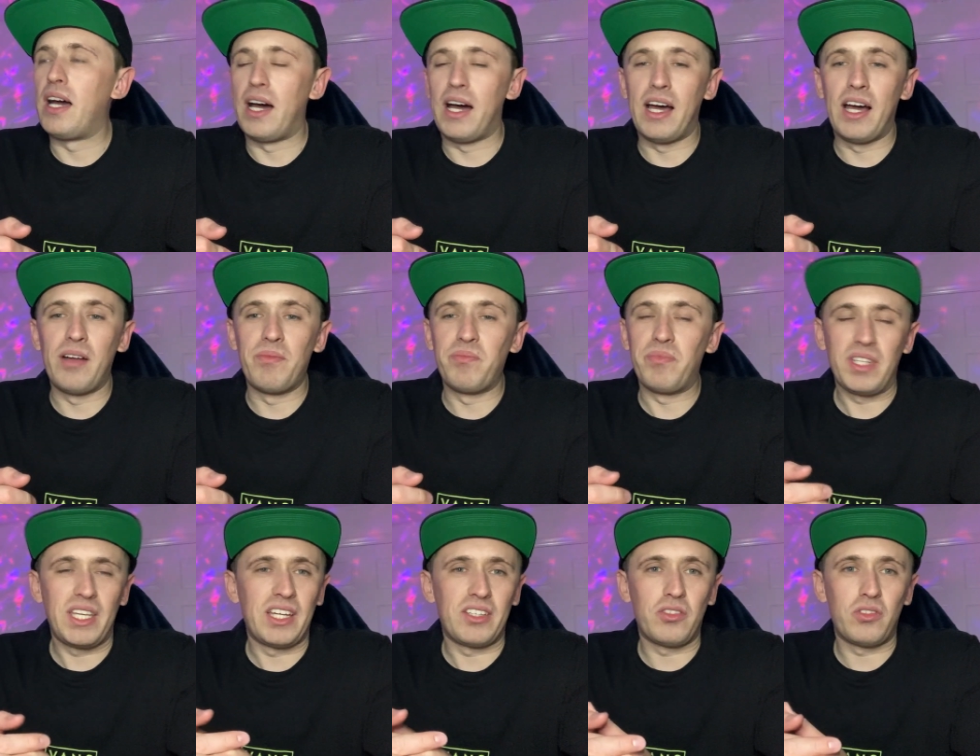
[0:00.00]
um,
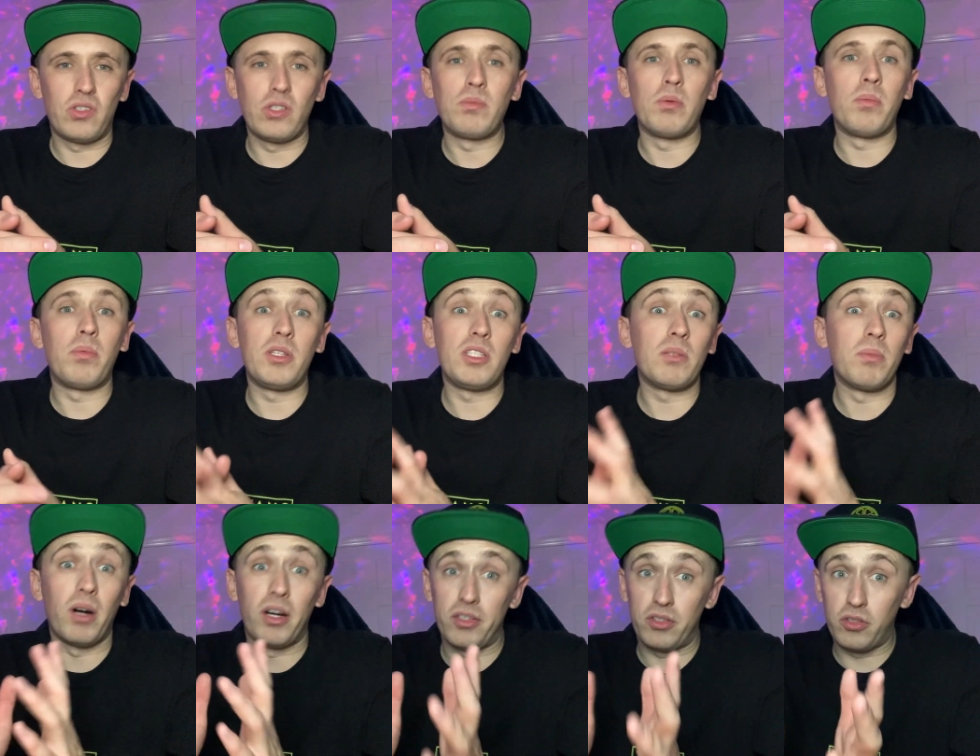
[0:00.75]
yeah, just super busy,
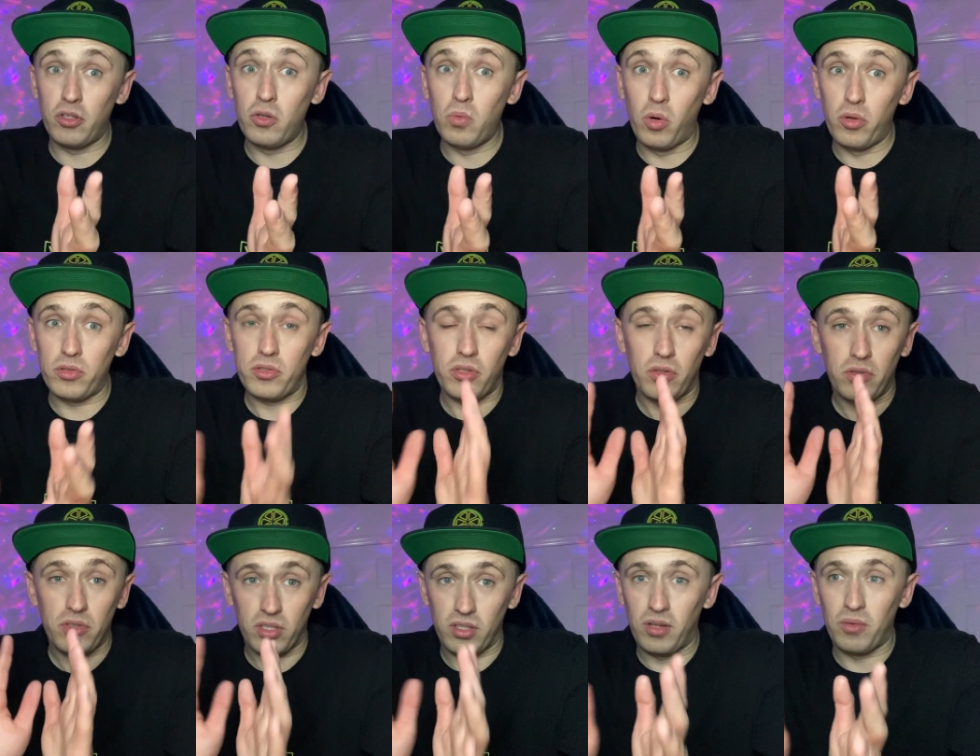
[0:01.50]
but I do want
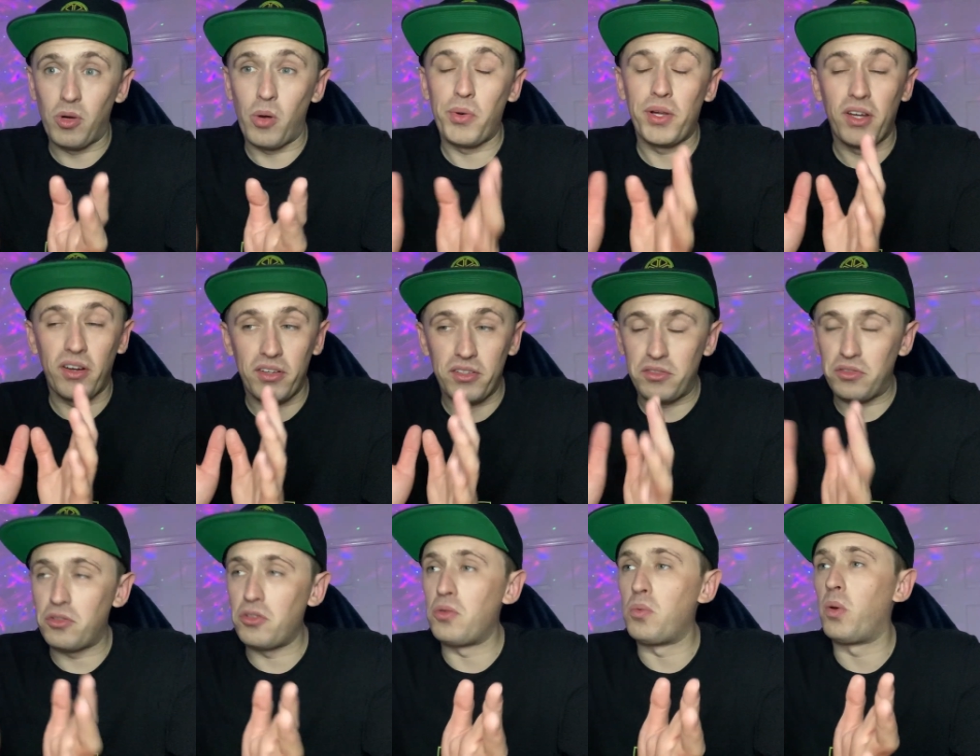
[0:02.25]
to, so don't worry, I
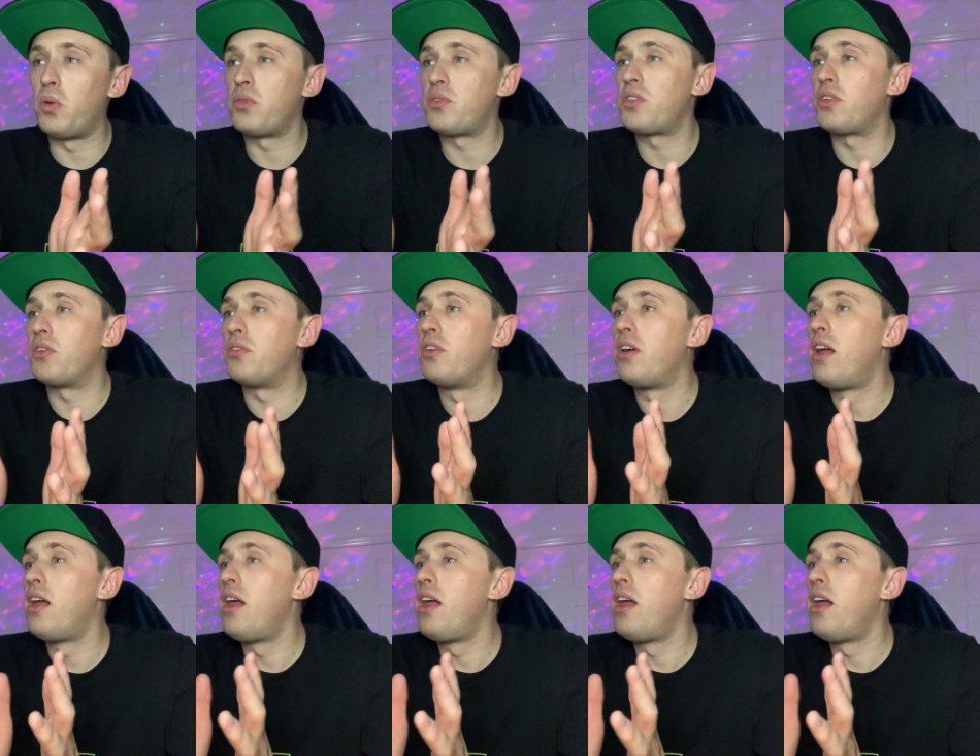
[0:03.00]
do want to.